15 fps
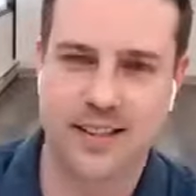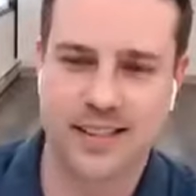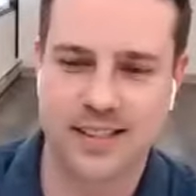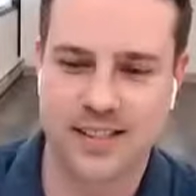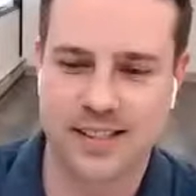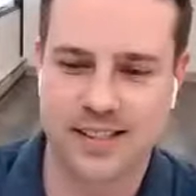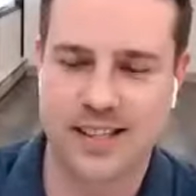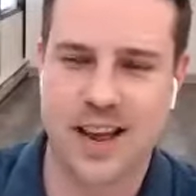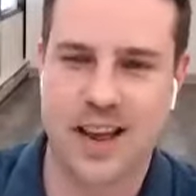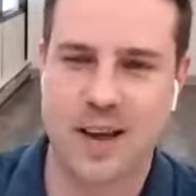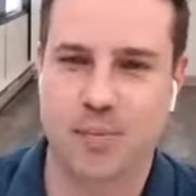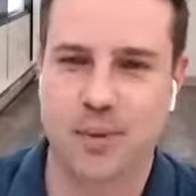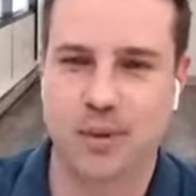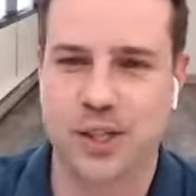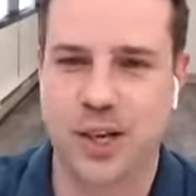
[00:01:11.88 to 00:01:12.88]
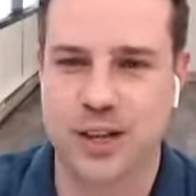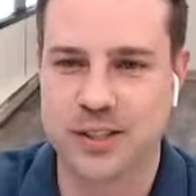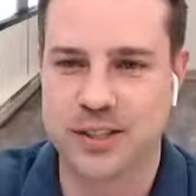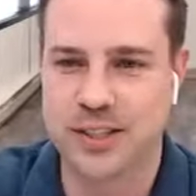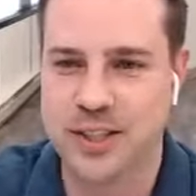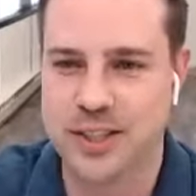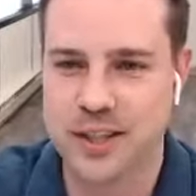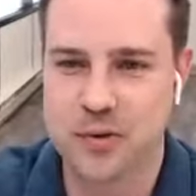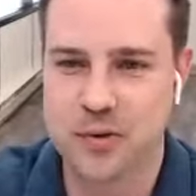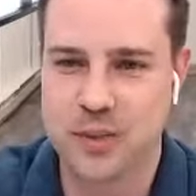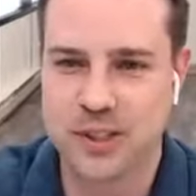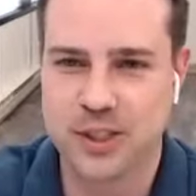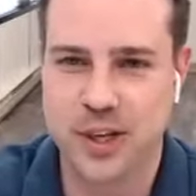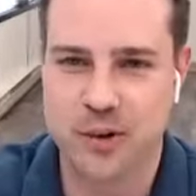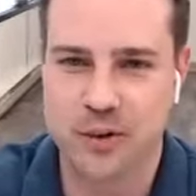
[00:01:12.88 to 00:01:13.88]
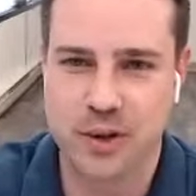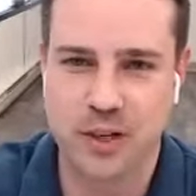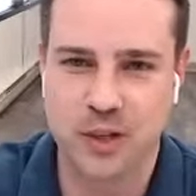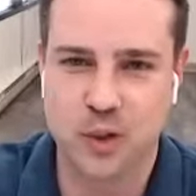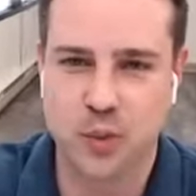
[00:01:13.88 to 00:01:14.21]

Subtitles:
is Tom Puchalski here with JetRails.